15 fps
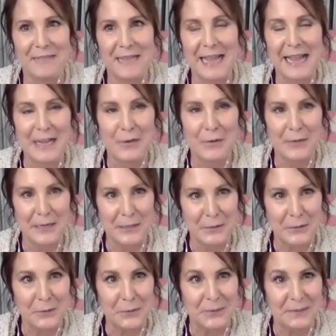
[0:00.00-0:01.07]
angry at
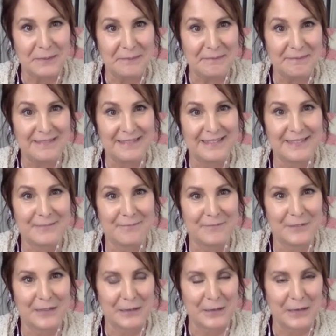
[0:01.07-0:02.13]
you and
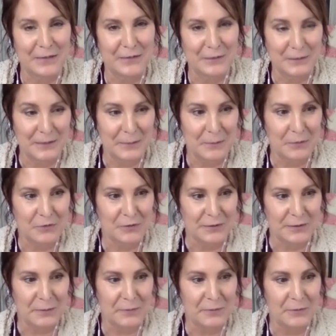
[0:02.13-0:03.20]
psychologically,
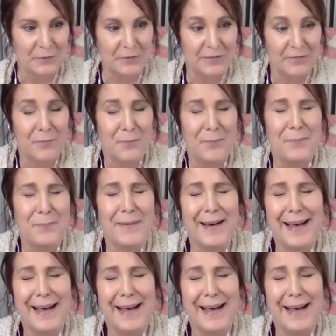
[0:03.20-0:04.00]
emotionally abusive. But,